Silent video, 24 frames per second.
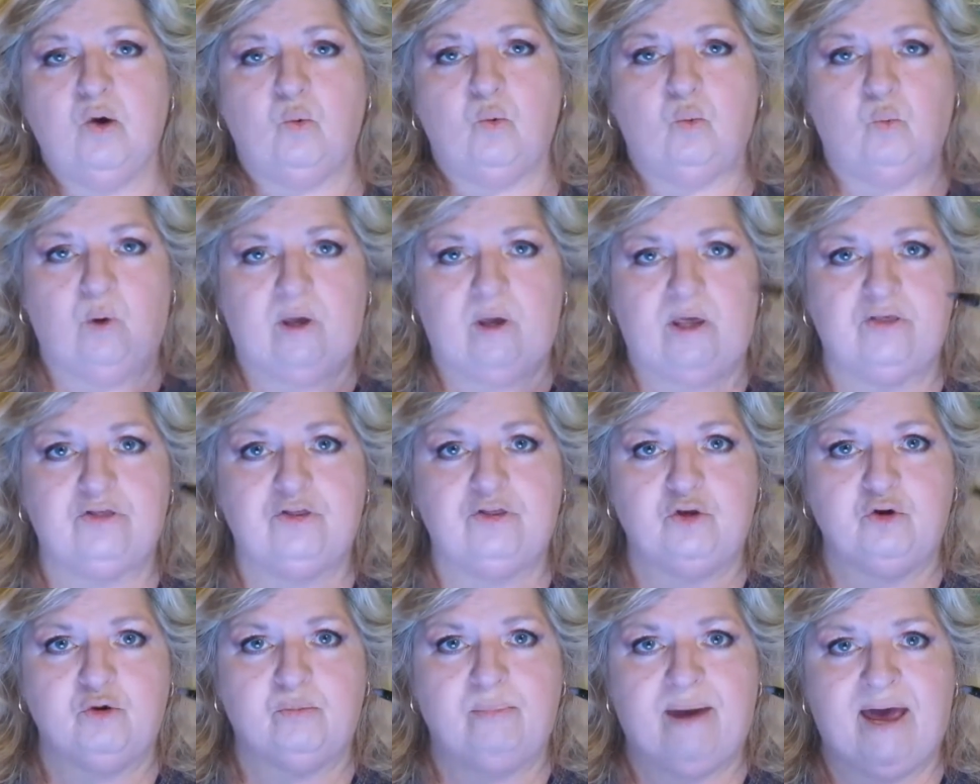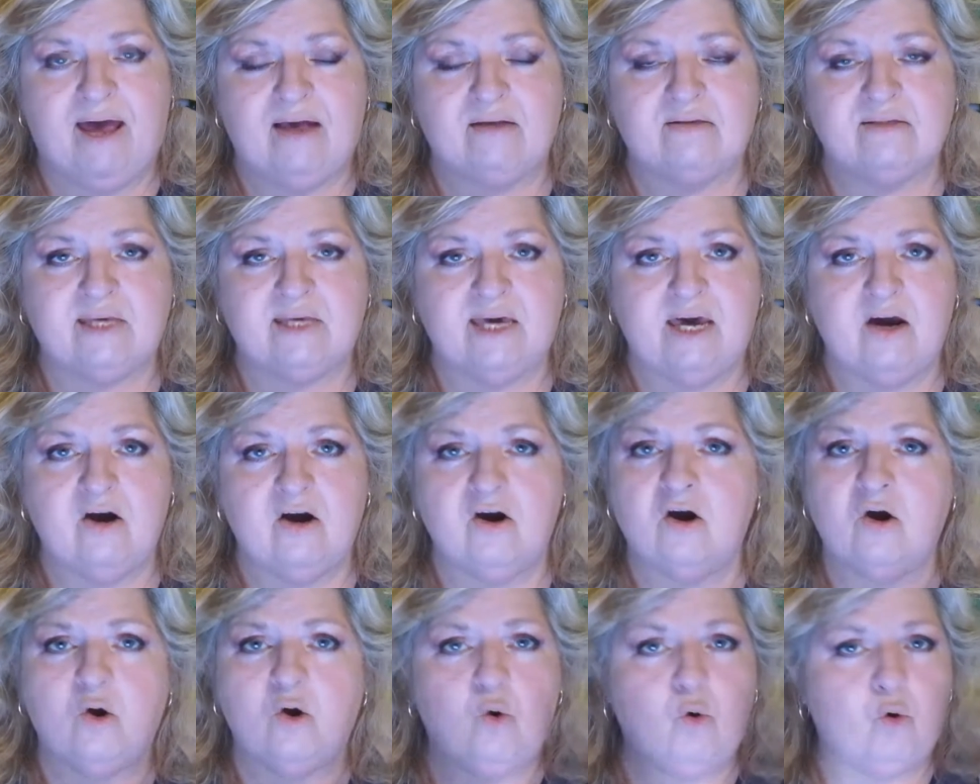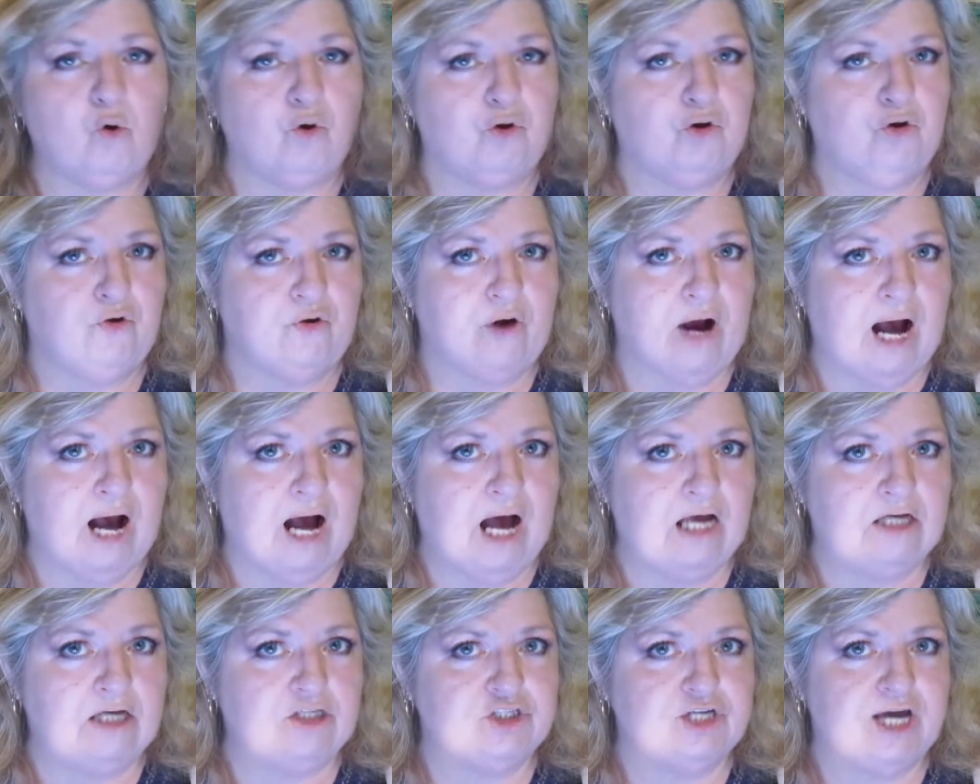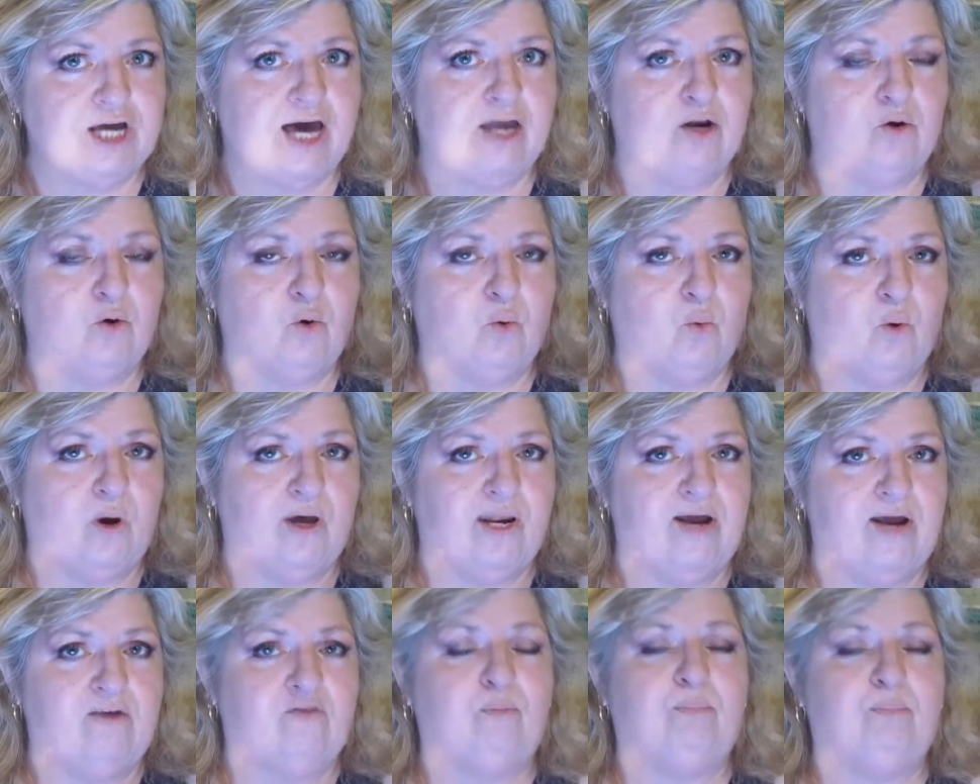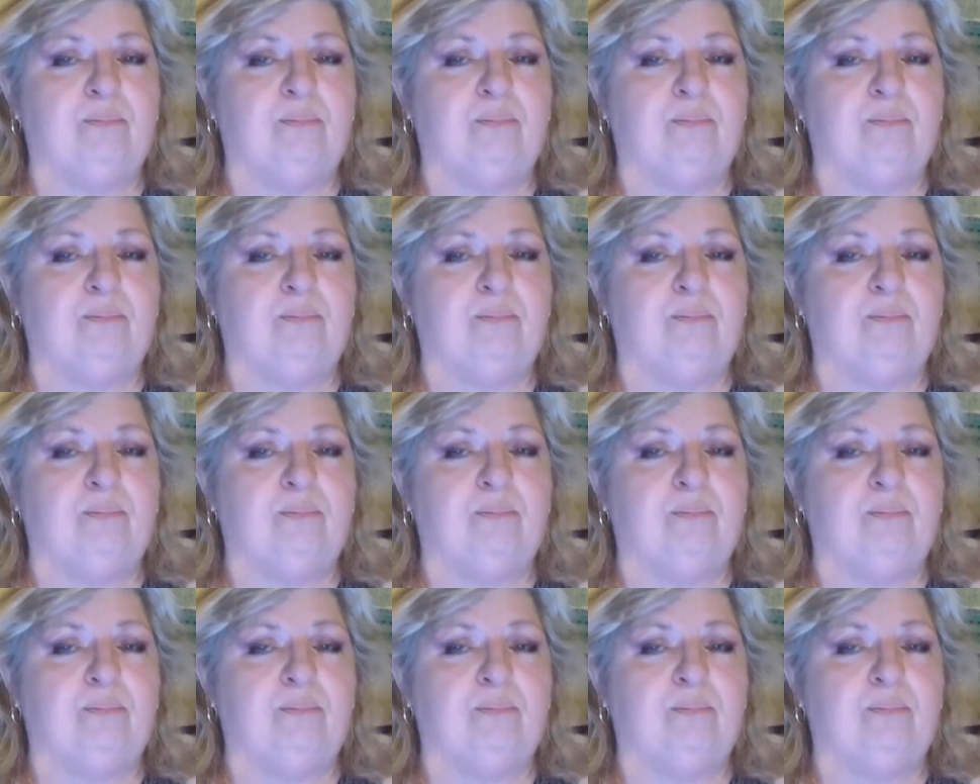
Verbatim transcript: with your mascara or your eyeshadow or whatever.